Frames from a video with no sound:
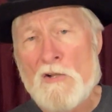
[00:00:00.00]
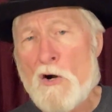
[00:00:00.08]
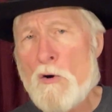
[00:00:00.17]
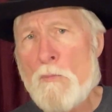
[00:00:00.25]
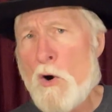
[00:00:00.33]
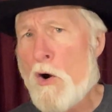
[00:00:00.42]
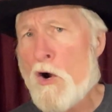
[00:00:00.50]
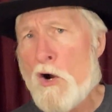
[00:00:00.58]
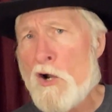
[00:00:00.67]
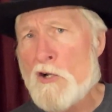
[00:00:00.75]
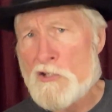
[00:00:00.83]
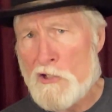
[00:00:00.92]
No
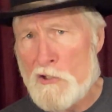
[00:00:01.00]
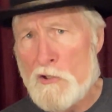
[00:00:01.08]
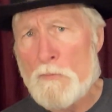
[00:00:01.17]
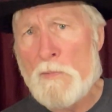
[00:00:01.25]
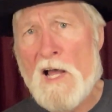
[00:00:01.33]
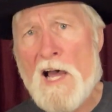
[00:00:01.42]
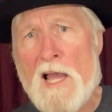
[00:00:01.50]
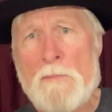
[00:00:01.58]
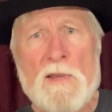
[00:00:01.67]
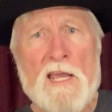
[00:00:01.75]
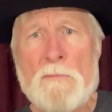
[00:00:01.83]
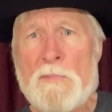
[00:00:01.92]
more two-ply
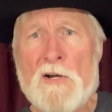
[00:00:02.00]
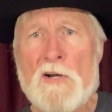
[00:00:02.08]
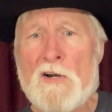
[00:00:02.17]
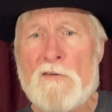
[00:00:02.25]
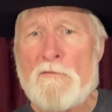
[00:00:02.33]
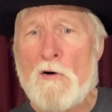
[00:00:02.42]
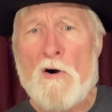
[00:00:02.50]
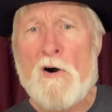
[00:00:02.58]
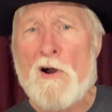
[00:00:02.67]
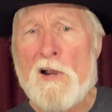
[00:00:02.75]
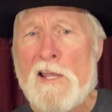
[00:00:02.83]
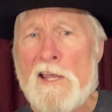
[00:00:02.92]
paper
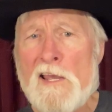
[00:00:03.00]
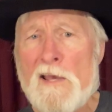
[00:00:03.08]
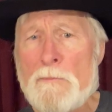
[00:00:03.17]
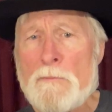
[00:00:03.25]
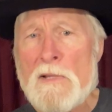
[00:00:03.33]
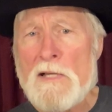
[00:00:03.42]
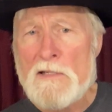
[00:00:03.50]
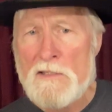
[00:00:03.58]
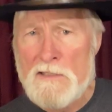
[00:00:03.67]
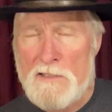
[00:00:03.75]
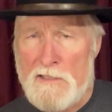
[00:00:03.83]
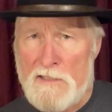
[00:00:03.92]
for
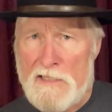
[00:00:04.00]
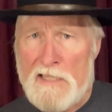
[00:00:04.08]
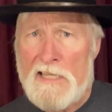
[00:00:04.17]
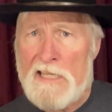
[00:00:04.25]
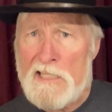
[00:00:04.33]
him.